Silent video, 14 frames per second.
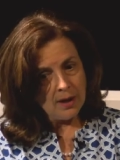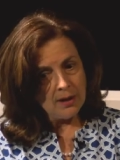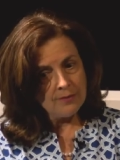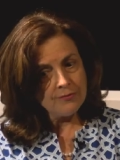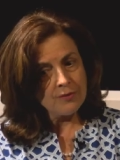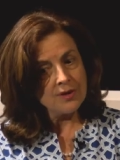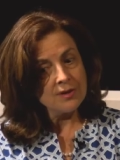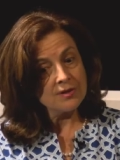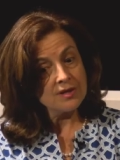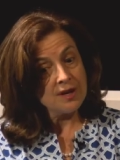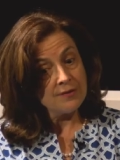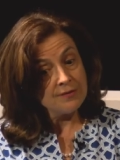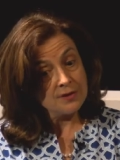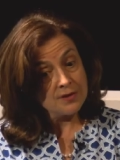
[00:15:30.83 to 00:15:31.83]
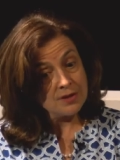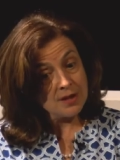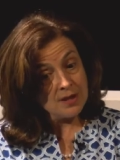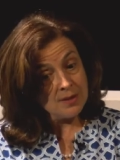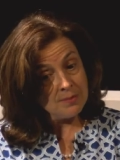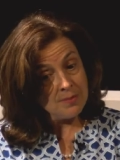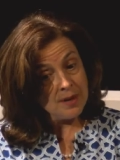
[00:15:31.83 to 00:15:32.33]
for their
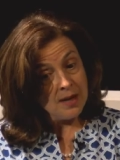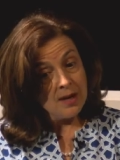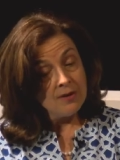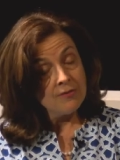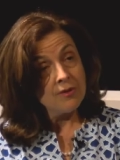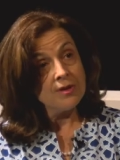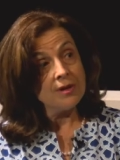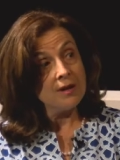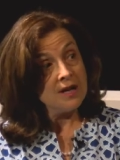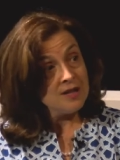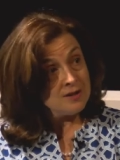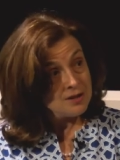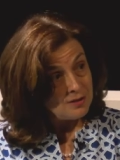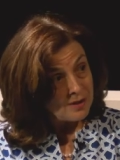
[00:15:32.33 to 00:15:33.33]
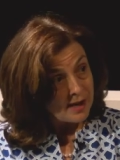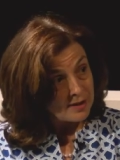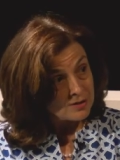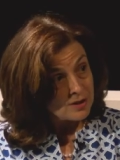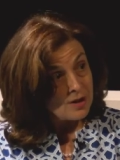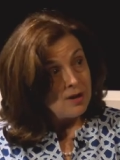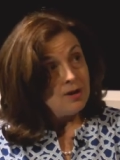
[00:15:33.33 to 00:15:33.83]
self-esteem, for their
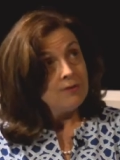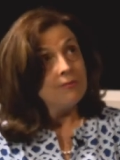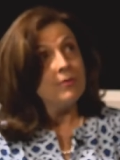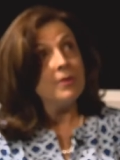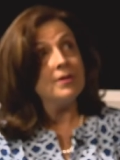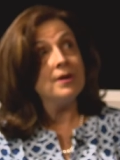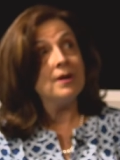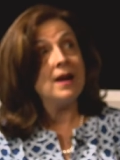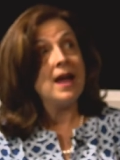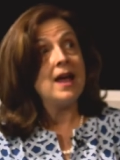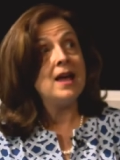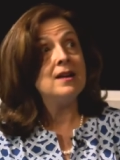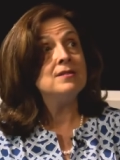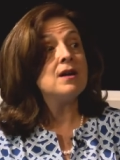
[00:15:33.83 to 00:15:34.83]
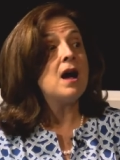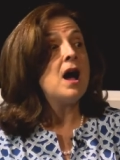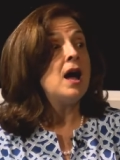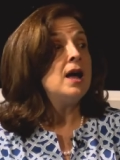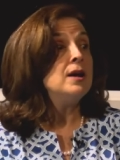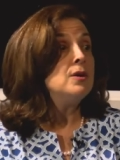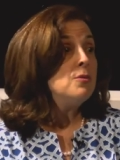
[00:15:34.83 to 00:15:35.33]
intellect, for their
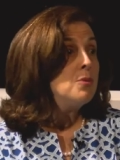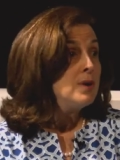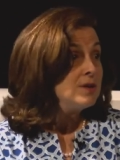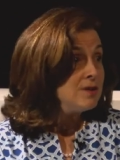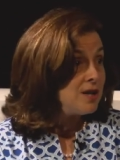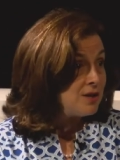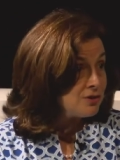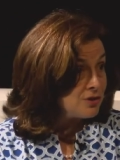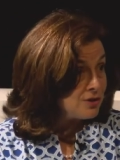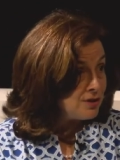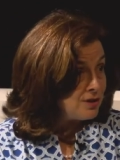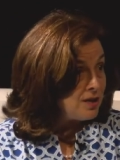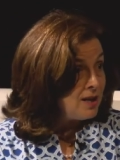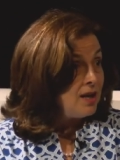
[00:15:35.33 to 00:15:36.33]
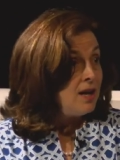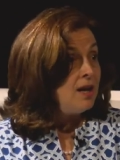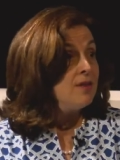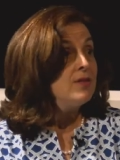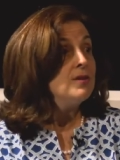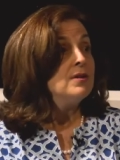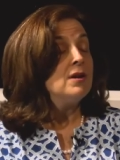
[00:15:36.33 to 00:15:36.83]
hand-eye coordination.
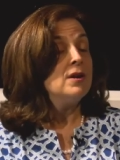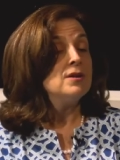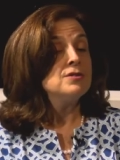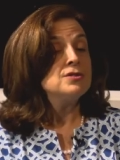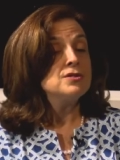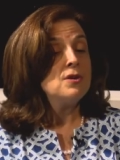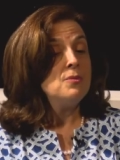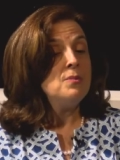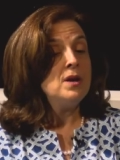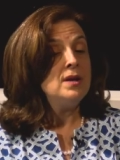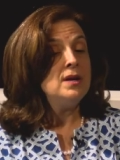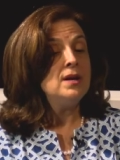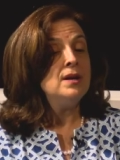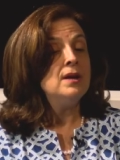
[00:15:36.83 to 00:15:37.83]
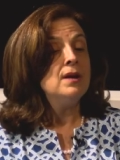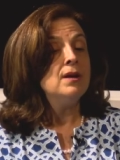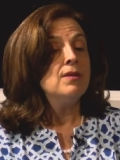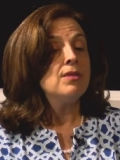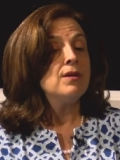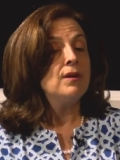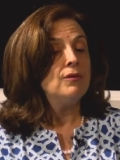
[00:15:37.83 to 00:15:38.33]
There are so many
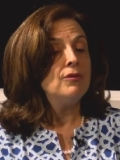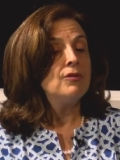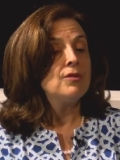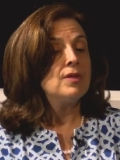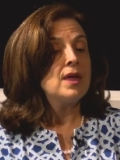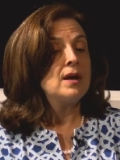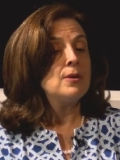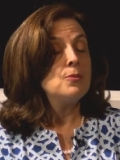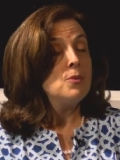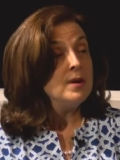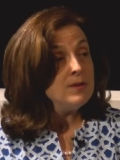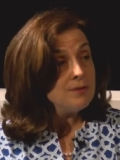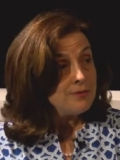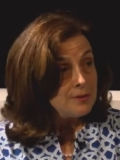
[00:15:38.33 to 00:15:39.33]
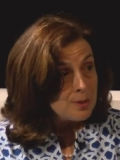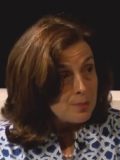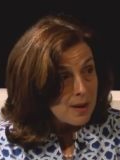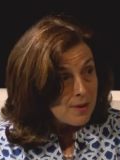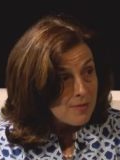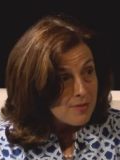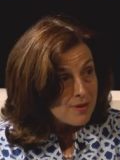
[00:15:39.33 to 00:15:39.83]
things that are wonderful
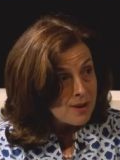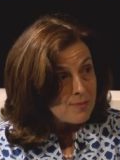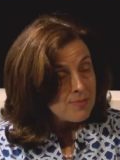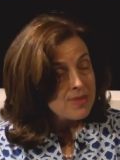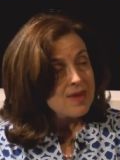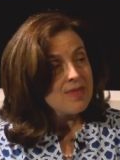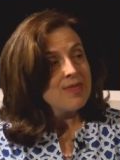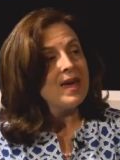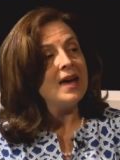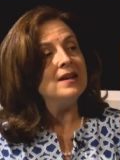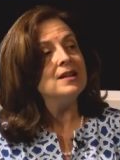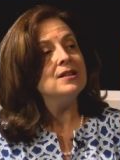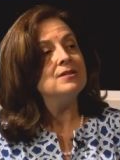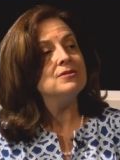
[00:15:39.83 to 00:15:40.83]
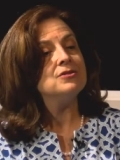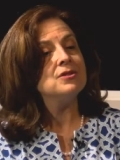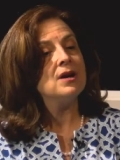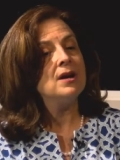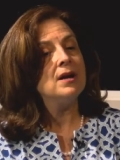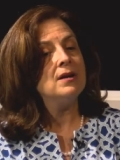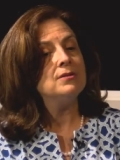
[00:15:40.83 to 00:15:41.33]
about them that it's
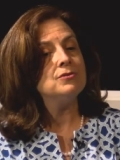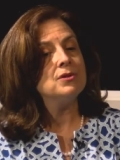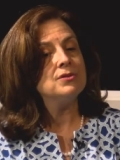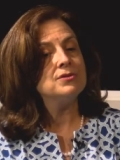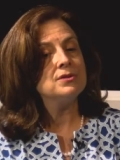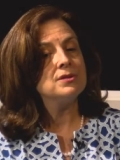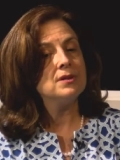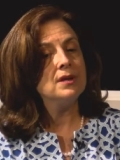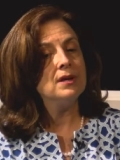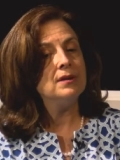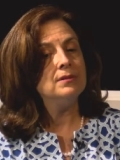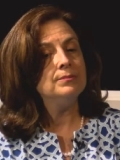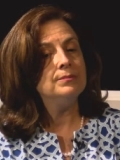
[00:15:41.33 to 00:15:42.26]
just a